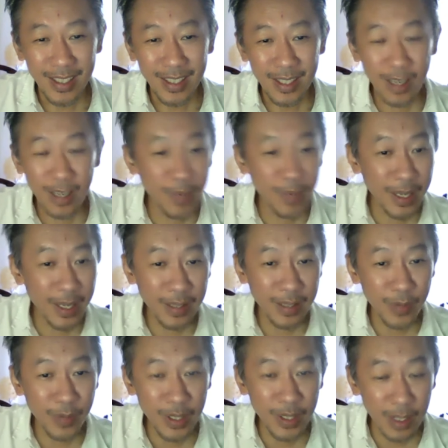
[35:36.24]
Same like
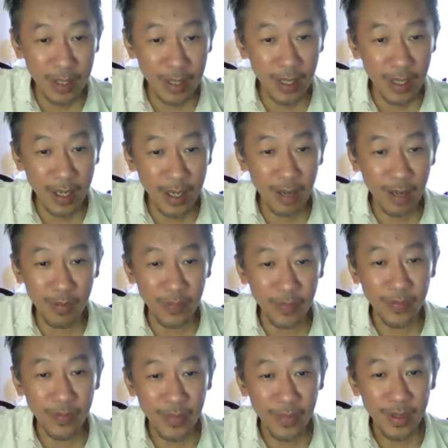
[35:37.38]
when Satya Sai come,
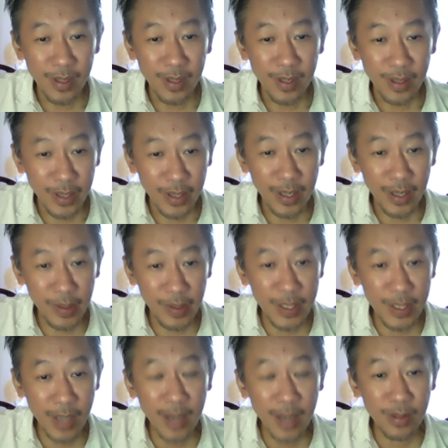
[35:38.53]
there is
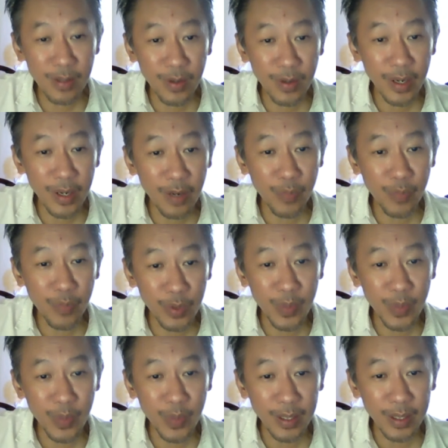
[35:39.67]
signs already of
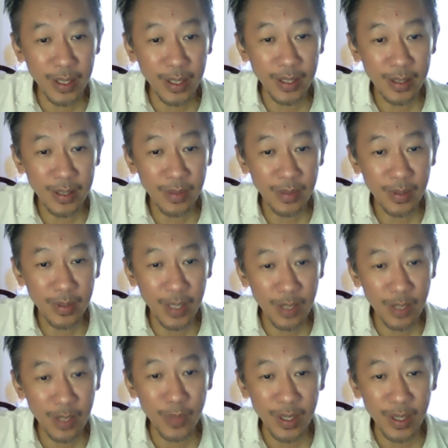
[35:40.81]
prosperity,
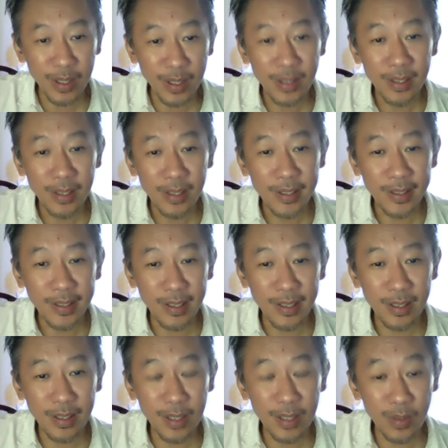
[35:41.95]
Lakshmi.
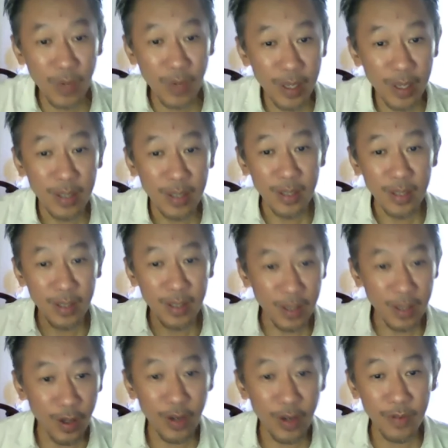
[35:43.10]
That's why a
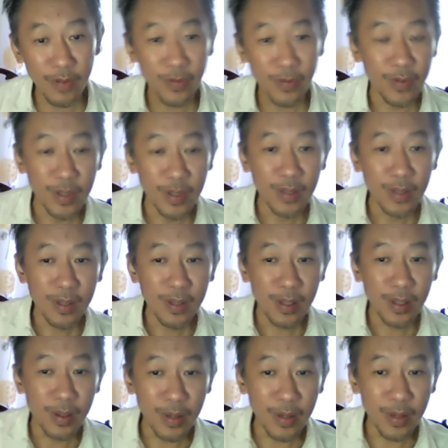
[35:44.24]
lot of
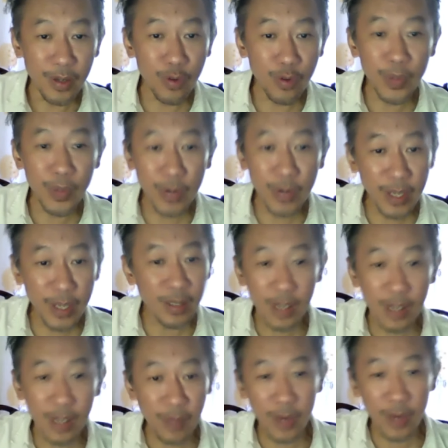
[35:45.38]
new buildings
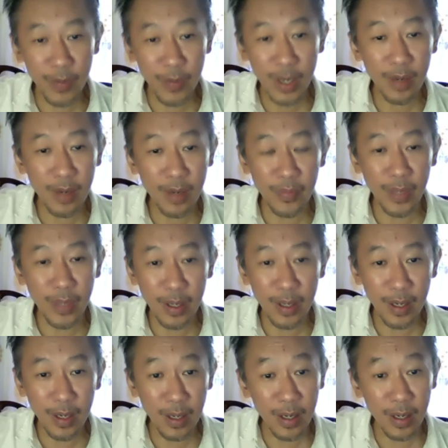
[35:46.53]
keep coming up,
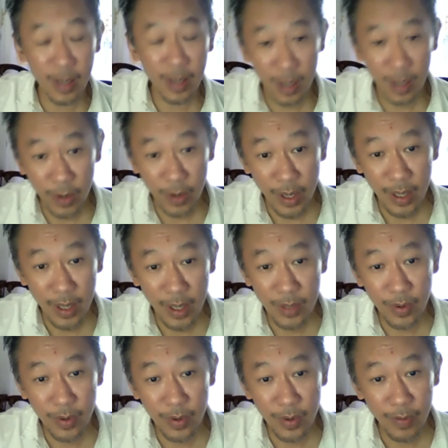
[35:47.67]
and our
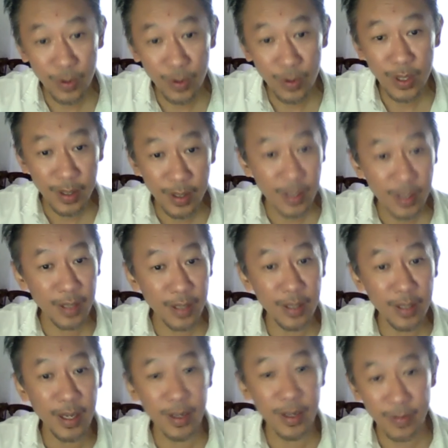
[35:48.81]
industrial revolution started
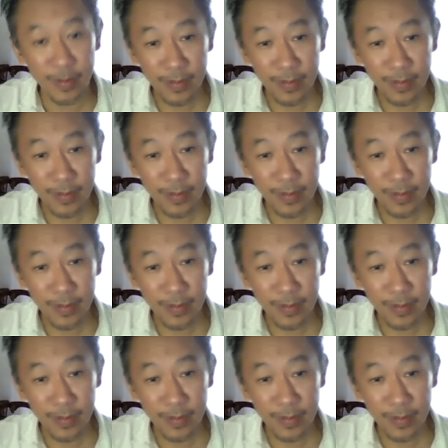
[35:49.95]
then.